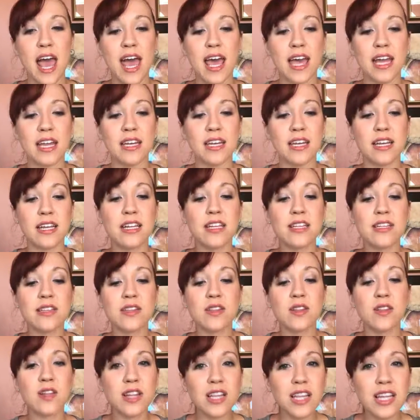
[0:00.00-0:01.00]
And it
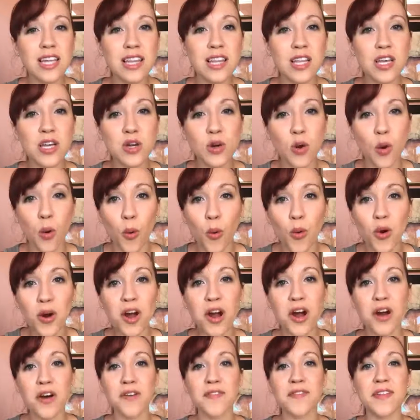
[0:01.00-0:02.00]
is literally the
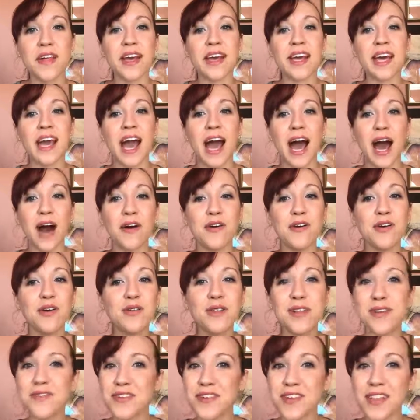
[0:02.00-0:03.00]
core of how
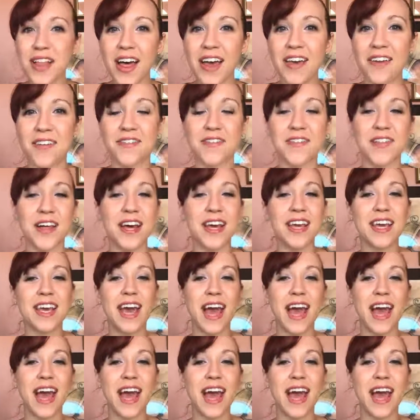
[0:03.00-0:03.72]
you live your life,